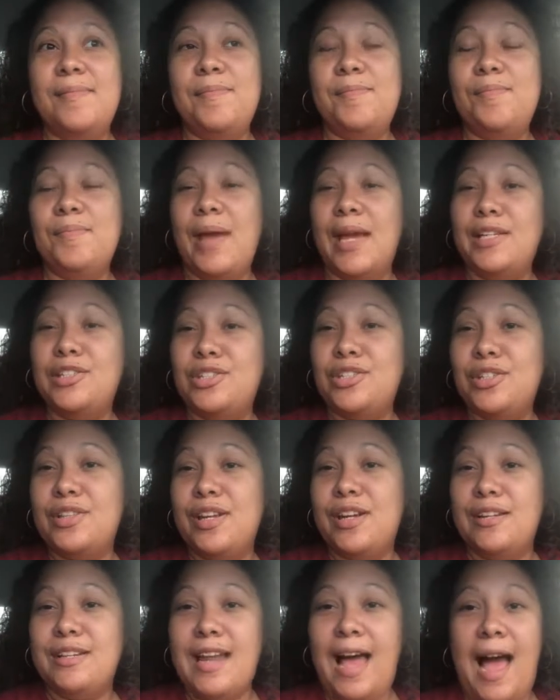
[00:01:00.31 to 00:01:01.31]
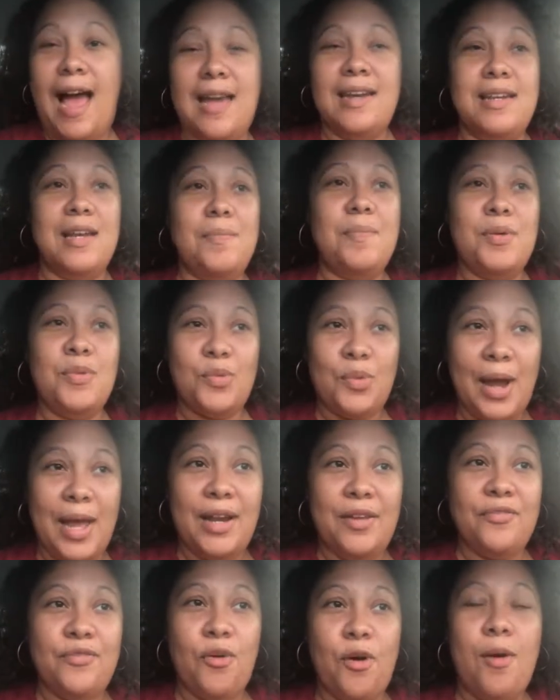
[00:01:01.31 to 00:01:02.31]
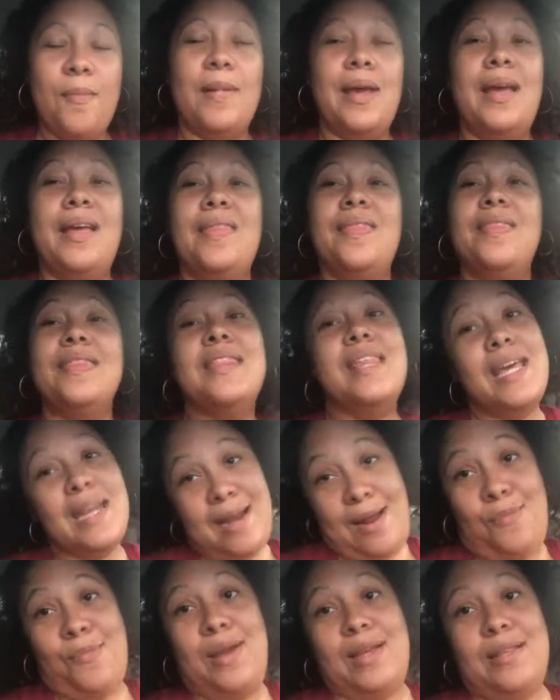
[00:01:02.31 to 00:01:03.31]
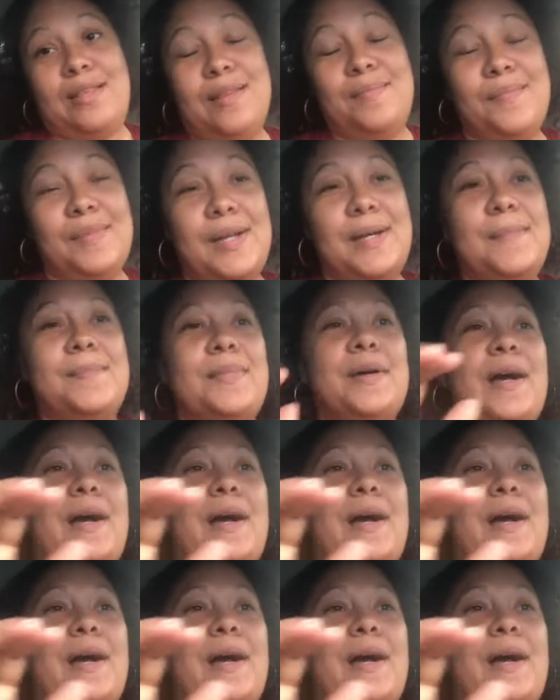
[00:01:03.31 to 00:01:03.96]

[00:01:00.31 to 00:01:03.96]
make sure they're lined up and ready for them, and then I wake them up.